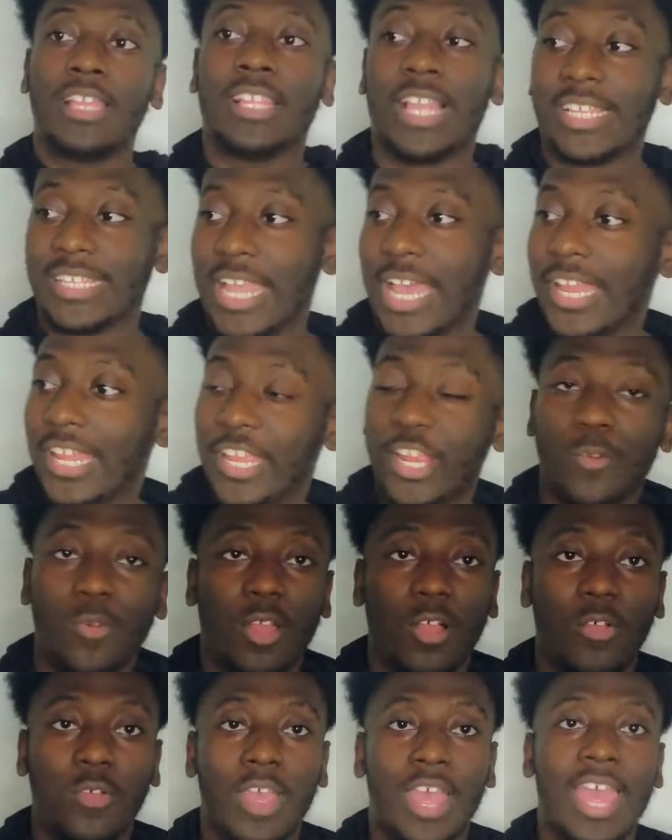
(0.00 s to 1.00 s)
Like Tyler
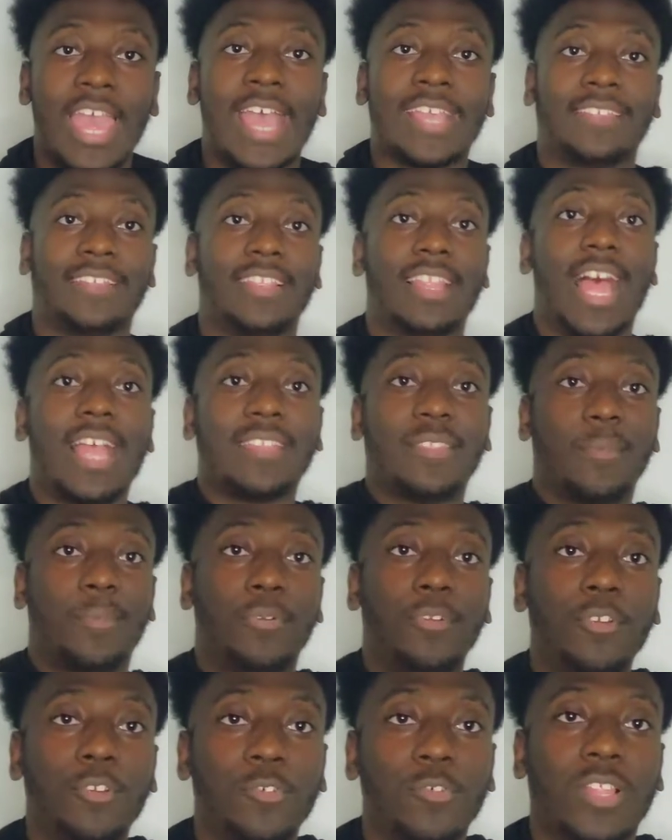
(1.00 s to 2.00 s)
Herro has a lot to
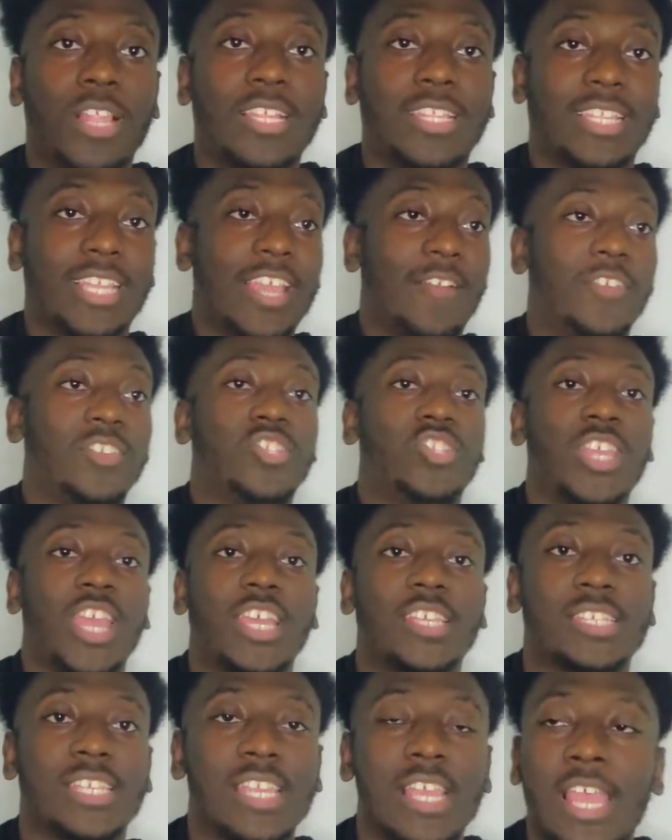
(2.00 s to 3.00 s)
prove, a lot to get off his
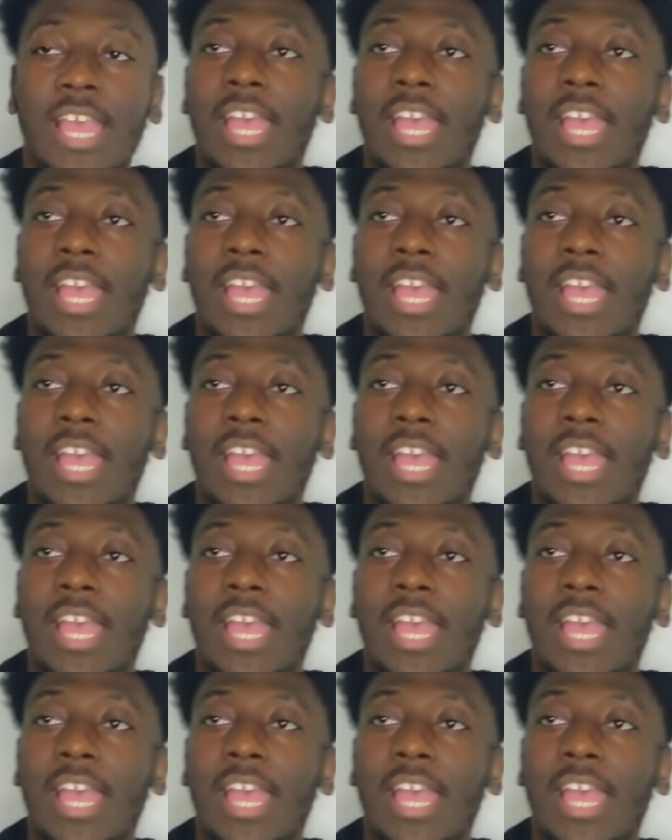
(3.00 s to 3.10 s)
chest.